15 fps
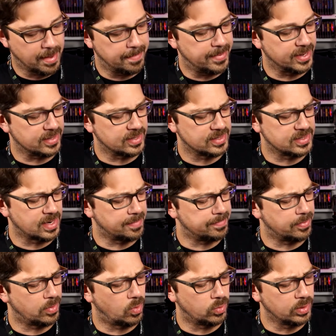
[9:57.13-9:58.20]
I picked this up
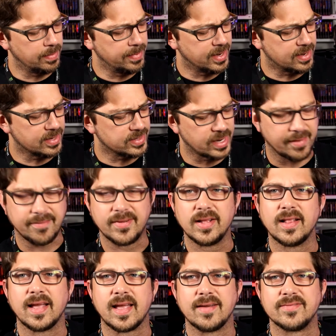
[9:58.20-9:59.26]
only because I feel like